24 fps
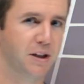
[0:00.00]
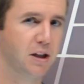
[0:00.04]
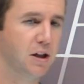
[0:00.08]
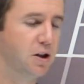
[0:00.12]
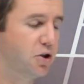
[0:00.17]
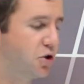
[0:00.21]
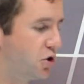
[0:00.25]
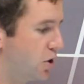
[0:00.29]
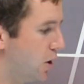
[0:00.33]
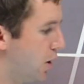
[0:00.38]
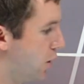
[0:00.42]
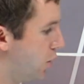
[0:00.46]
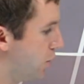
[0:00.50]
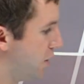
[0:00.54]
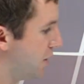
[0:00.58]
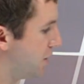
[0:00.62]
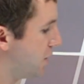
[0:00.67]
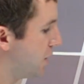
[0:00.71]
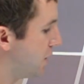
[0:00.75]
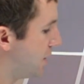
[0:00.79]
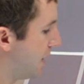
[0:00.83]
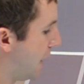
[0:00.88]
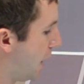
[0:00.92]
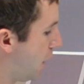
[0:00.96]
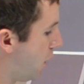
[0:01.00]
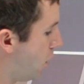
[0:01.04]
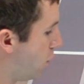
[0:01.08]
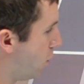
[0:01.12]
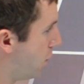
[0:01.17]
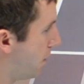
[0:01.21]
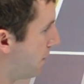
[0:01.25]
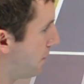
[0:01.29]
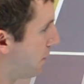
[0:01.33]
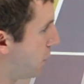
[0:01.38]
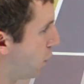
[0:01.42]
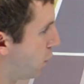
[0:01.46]
So this is
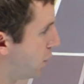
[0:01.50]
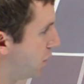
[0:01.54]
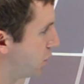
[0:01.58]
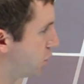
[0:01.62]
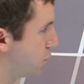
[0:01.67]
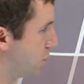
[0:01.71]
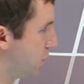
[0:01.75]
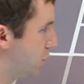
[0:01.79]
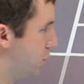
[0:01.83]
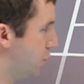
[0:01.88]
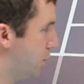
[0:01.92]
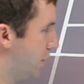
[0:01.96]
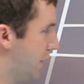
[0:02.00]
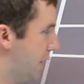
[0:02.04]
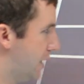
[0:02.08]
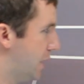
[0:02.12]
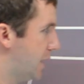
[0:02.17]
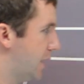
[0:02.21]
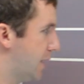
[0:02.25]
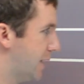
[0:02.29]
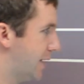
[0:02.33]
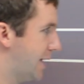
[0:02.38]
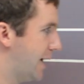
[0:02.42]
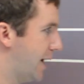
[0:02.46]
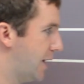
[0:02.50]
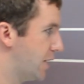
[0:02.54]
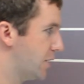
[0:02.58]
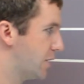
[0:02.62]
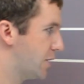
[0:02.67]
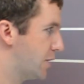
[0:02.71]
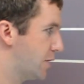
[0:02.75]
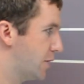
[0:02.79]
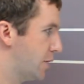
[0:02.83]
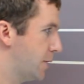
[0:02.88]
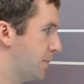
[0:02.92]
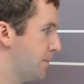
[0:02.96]
how Berdych was doing it
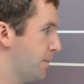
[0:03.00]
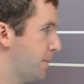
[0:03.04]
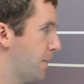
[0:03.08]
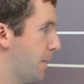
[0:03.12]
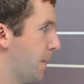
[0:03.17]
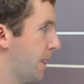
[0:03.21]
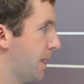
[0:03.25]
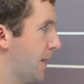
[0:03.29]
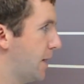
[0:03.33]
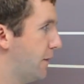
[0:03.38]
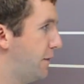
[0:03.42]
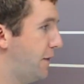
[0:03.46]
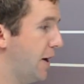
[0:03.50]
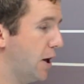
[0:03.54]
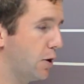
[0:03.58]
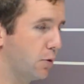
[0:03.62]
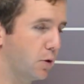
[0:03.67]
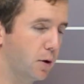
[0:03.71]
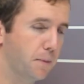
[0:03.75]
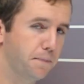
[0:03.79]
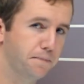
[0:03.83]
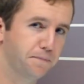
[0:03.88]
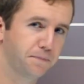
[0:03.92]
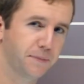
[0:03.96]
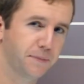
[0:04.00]
against Federer.